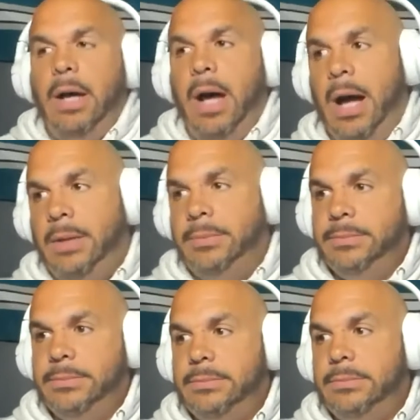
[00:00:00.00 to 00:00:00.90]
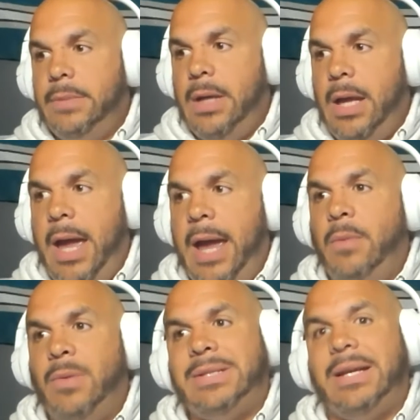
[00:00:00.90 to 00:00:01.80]
And
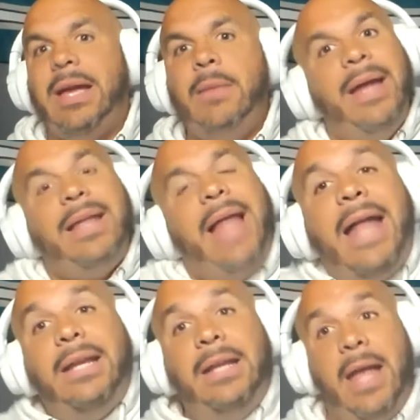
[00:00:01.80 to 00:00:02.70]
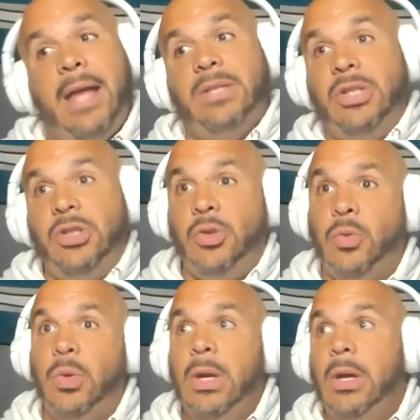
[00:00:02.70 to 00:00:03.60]
once again, Mailata didn't have this issue.